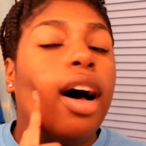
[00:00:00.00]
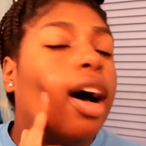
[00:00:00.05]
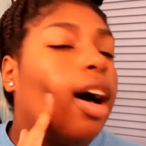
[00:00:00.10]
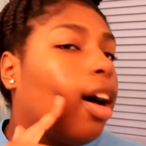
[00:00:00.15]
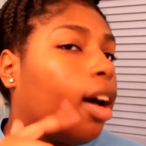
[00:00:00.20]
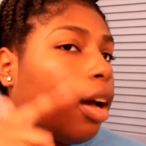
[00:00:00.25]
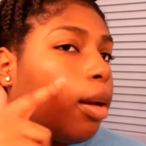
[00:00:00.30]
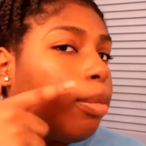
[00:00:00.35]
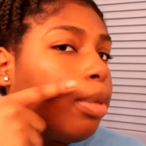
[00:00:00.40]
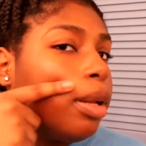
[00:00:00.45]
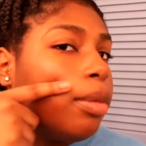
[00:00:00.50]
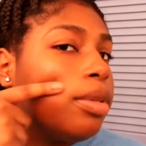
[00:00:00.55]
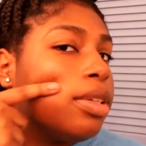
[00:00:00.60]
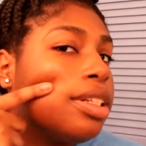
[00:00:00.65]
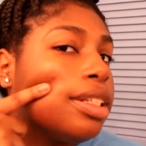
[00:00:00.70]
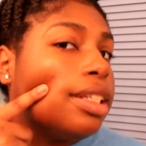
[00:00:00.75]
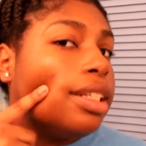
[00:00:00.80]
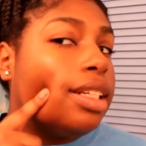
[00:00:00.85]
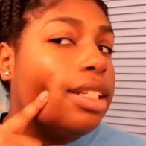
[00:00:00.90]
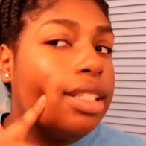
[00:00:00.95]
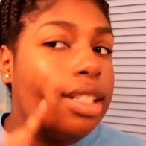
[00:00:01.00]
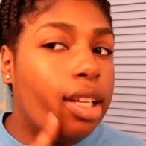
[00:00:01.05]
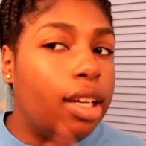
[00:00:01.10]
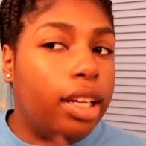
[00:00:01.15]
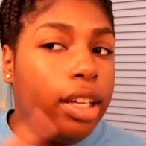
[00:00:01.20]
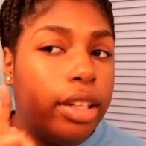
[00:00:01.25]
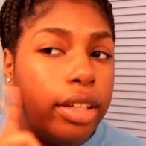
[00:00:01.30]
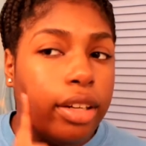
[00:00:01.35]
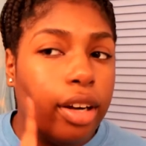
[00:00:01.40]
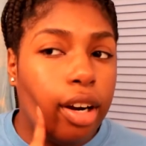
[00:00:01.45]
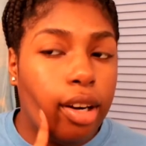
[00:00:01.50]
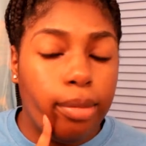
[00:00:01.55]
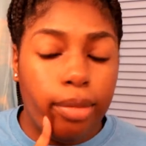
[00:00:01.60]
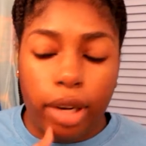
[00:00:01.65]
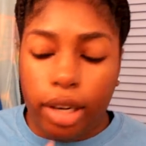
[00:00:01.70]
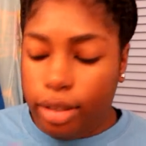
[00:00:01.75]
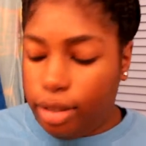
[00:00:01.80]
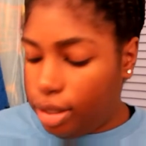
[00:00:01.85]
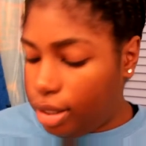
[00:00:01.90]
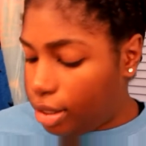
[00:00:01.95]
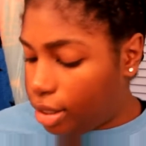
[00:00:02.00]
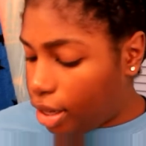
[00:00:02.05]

blemishes and dark marks.